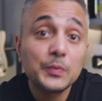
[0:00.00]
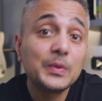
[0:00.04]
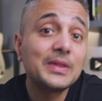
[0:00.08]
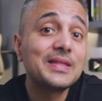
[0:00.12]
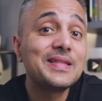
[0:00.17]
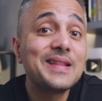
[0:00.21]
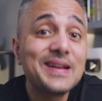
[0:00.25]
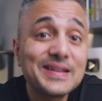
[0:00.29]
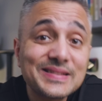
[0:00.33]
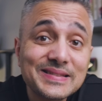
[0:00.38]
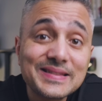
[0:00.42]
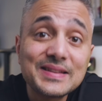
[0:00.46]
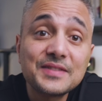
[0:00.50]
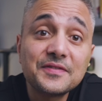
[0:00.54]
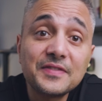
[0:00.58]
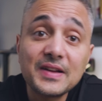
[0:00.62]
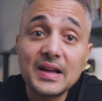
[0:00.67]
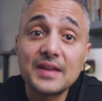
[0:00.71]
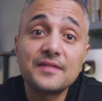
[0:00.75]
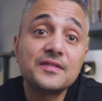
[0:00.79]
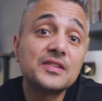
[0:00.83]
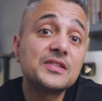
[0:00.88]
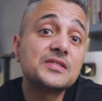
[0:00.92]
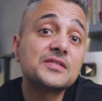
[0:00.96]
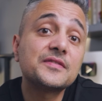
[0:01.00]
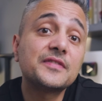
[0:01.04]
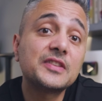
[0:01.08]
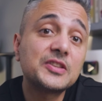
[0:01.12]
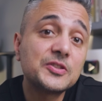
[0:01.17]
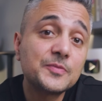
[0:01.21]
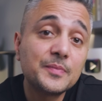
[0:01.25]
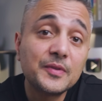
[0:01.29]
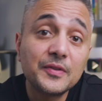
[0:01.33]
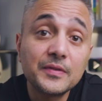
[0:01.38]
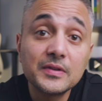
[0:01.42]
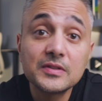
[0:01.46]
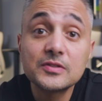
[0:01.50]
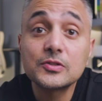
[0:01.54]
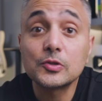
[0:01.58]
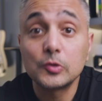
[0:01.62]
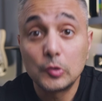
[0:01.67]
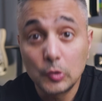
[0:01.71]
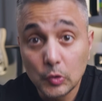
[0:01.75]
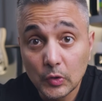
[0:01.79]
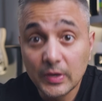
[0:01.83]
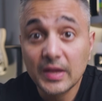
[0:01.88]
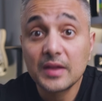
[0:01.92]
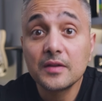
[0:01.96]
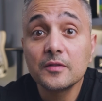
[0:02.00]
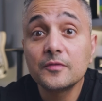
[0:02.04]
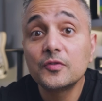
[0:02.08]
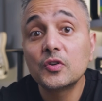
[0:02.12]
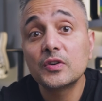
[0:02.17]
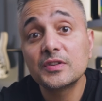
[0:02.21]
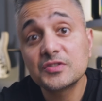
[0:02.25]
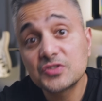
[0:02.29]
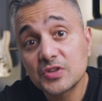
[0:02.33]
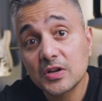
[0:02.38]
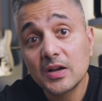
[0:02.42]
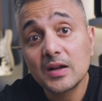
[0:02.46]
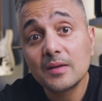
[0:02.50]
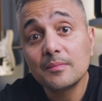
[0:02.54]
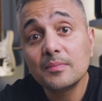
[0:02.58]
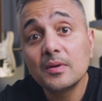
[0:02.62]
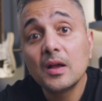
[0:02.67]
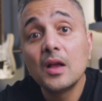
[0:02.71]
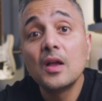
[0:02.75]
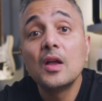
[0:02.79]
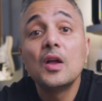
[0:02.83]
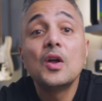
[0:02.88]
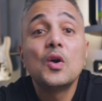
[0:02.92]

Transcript: with less than 5 years of experience looking for a job,